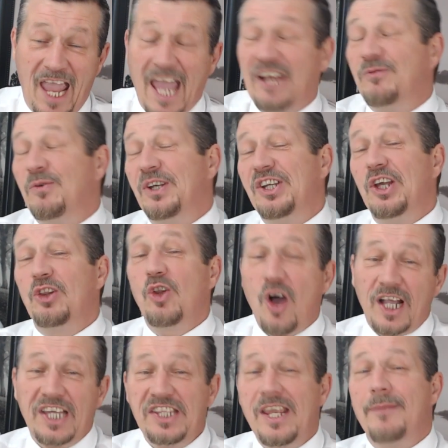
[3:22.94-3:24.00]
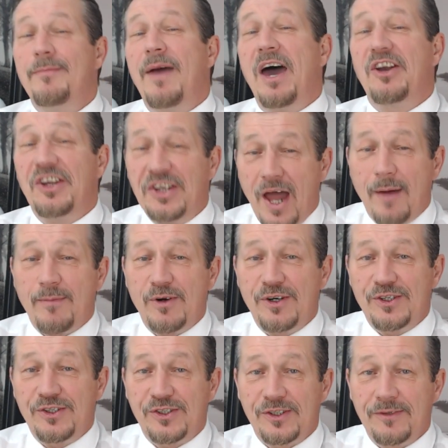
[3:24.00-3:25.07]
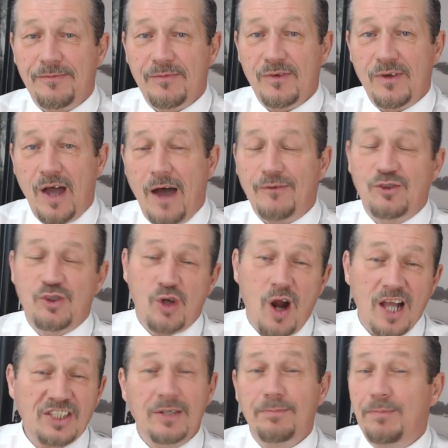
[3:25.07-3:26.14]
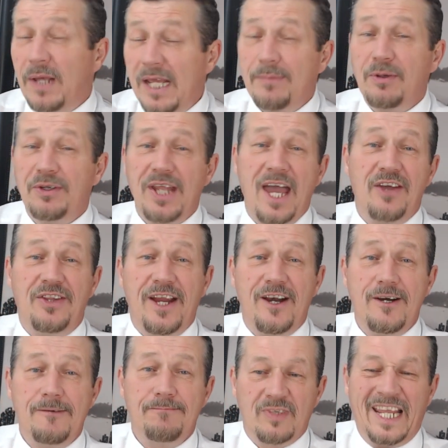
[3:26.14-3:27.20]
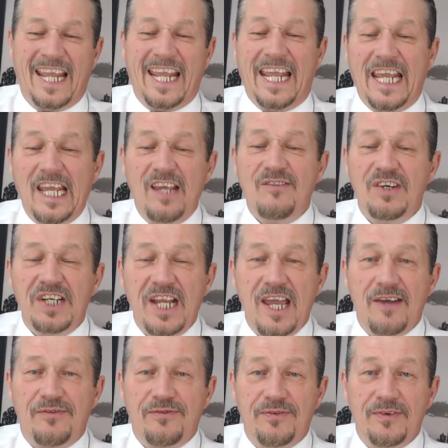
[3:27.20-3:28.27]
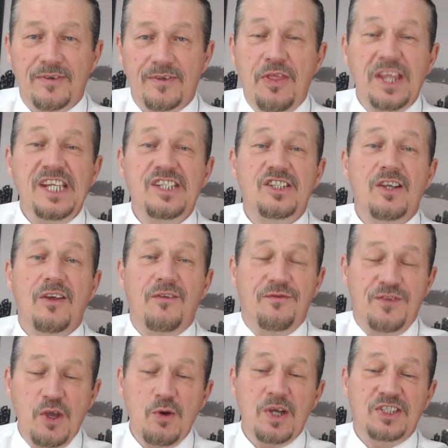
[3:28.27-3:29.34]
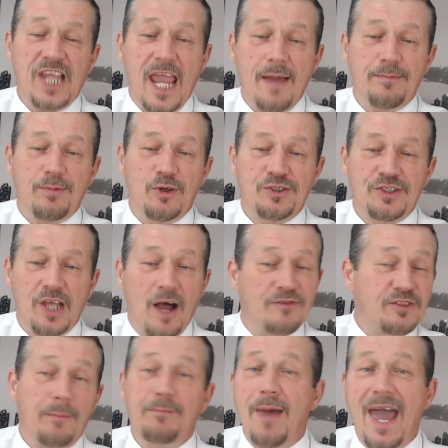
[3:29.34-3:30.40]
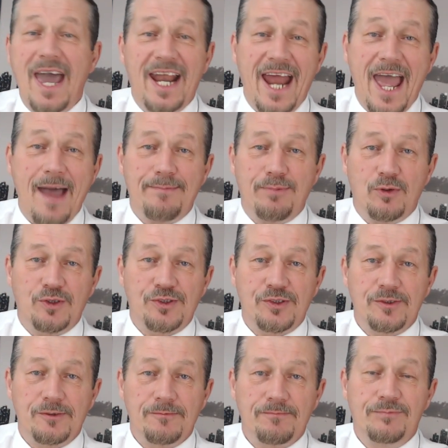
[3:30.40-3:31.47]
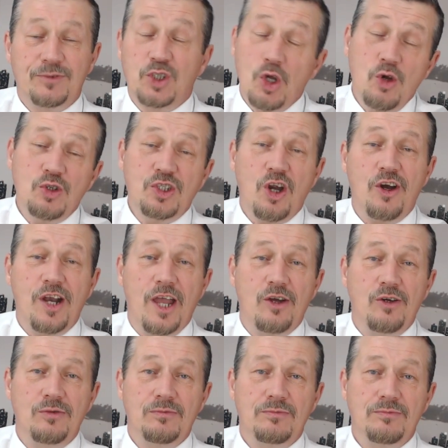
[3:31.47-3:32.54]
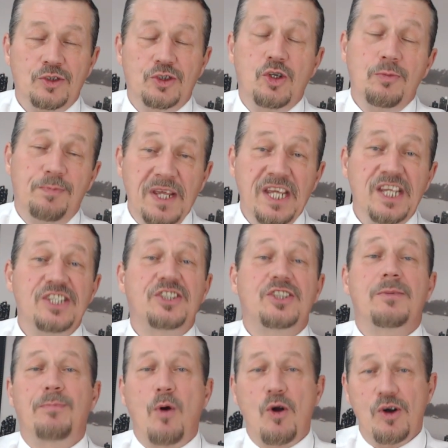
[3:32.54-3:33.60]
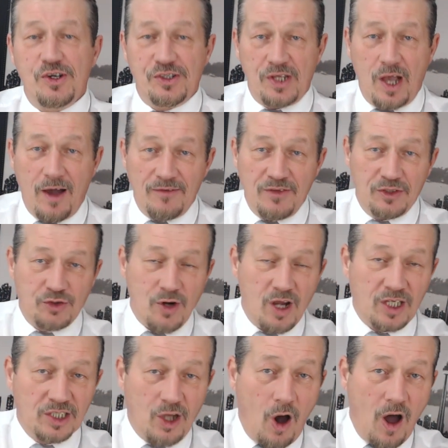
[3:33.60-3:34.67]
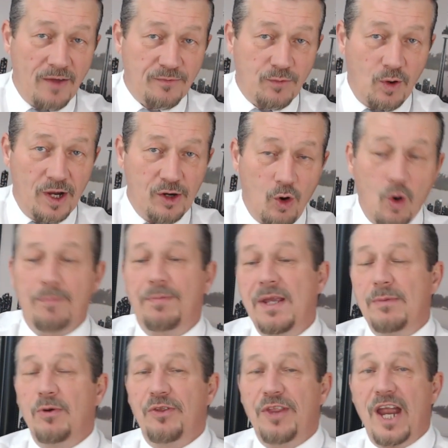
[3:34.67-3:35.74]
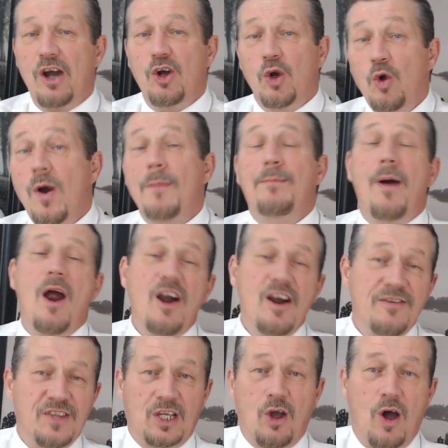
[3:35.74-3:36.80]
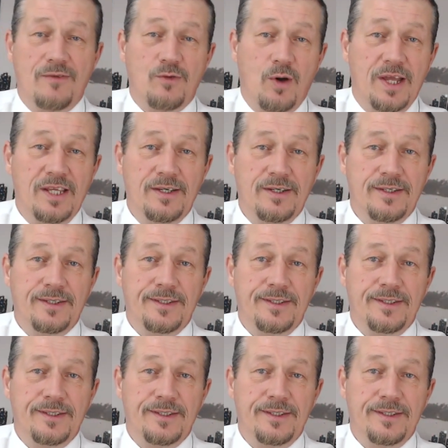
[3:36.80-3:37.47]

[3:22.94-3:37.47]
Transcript: And when you look at the amount of numbers of trucks and people down there, even if these few examples of some bad apples do turn out to be supporters of the truck and convoy or people there who are part of the convoy,